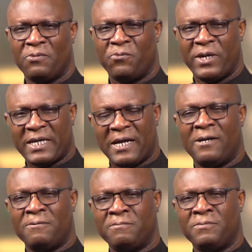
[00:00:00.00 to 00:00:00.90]
We
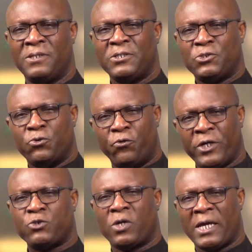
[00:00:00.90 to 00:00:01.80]
come to
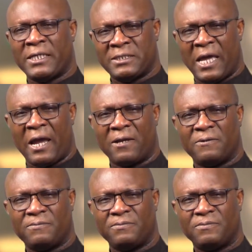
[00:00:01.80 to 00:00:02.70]
ritualize that.
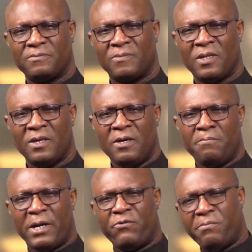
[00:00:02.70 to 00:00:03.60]

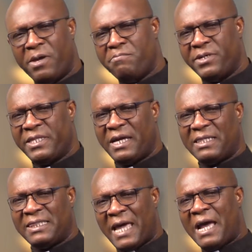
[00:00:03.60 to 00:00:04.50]
But remember
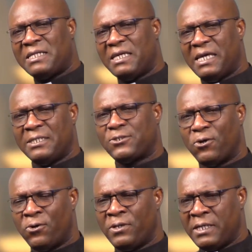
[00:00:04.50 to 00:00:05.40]
that that is
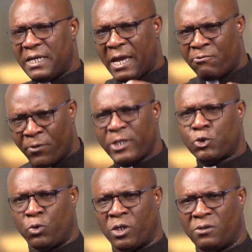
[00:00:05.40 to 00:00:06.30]
only a
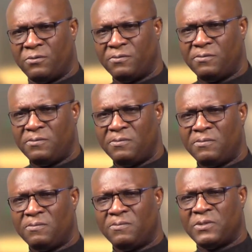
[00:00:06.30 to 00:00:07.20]
ritual.
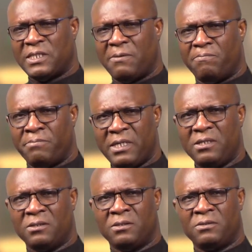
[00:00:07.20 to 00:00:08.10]
The
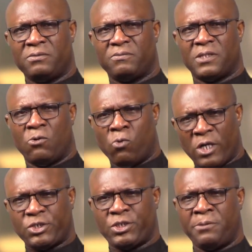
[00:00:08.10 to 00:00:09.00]
meal, the
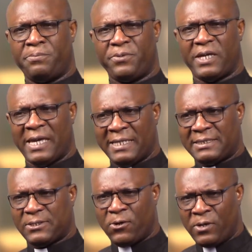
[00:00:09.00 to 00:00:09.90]
worship,
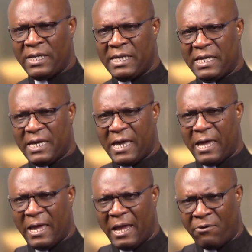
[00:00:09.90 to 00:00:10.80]
is only
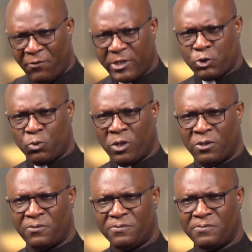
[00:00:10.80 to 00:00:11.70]
a
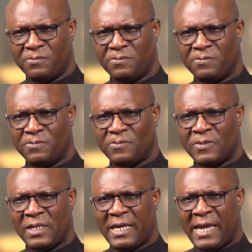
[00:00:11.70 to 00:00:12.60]
ritual.
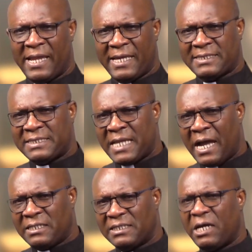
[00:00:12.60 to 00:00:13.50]
It is
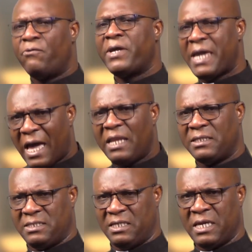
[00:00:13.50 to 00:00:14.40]
not the
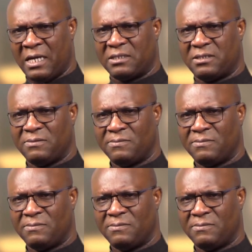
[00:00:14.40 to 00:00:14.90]
reality yet.